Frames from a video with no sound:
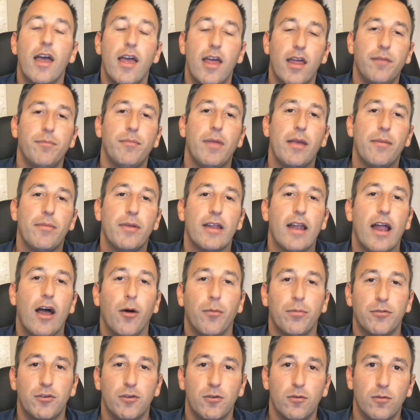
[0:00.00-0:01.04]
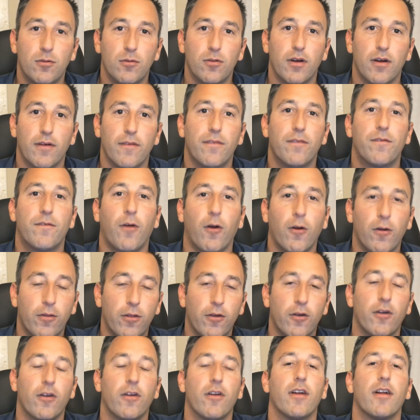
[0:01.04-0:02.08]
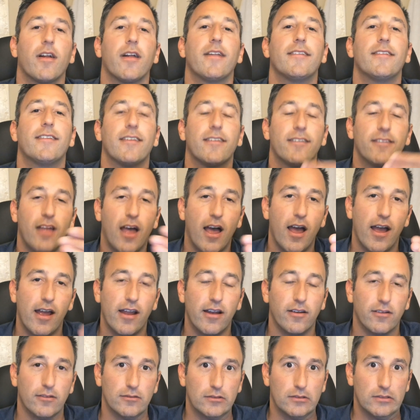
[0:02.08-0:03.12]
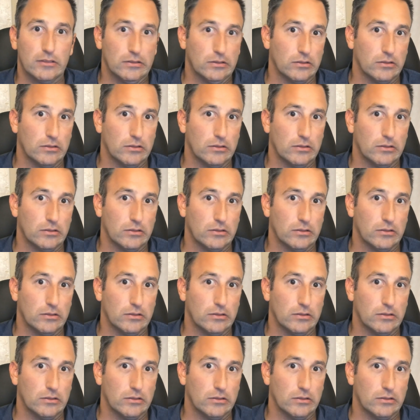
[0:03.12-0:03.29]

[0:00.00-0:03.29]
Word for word: and maybe it helps you further decide,